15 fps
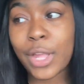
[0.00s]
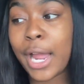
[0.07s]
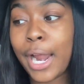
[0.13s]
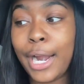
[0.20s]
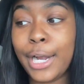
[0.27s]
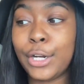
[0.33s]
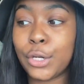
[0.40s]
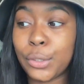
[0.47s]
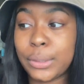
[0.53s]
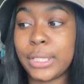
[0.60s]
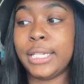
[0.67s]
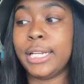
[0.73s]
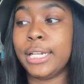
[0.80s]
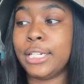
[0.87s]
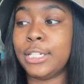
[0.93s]
I know
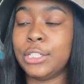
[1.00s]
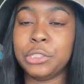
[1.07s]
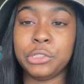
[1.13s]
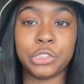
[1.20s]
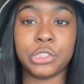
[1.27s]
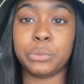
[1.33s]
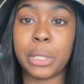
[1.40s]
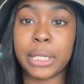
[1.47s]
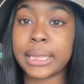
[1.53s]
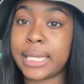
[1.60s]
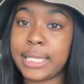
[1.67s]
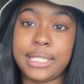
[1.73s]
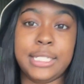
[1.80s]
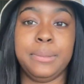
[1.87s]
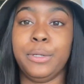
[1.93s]
that like you just want
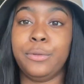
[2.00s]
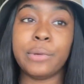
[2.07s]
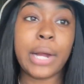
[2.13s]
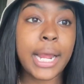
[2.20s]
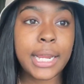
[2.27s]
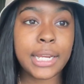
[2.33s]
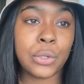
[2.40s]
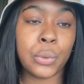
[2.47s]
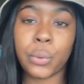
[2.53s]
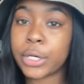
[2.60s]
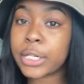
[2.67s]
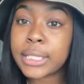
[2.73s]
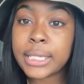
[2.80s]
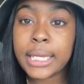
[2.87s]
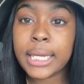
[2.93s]
things to be right and
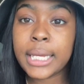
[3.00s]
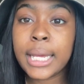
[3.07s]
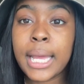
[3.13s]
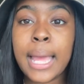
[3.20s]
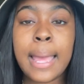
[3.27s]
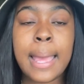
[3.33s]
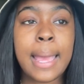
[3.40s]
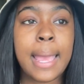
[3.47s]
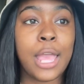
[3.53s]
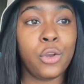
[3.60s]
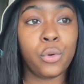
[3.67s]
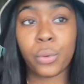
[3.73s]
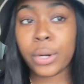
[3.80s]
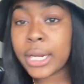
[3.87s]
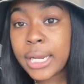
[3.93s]
orderly and
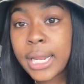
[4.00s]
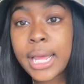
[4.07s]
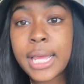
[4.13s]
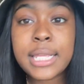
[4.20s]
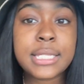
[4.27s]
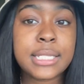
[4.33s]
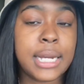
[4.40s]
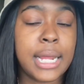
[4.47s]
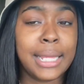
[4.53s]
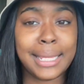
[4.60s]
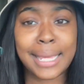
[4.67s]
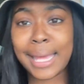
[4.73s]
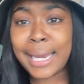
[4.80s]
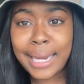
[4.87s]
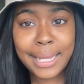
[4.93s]
organized, and I
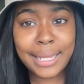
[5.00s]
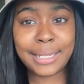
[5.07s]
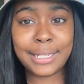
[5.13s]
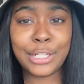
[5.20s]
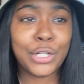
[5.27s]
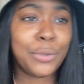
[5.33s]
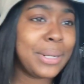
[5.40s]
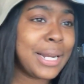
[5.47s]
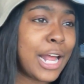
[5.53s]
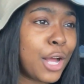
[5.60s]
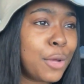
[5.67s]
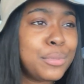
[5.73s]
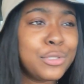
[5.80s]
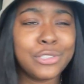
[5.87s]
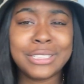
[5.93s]
get it. You know, it
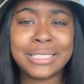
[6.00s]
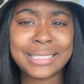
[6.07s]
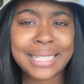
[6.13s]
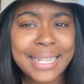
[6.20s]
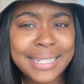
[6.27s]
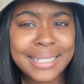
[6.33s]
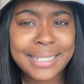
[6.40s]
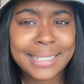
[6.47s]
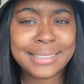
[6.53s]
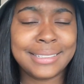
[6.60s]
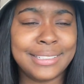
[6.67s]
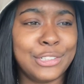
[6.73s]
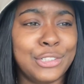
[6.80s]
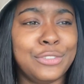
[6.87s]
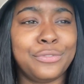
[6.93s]
helps your sanity to
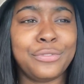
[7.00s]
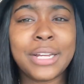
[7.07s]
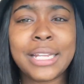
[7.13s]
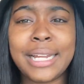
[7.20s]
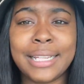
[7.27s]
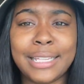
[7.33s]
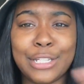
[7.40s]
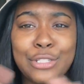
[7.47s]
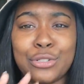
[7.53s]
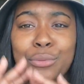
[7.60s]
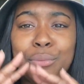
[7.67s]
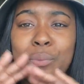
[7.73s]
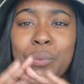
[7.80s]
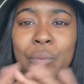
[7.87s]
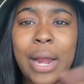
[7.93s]
just feel like things are
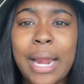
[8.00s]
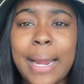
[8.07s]
right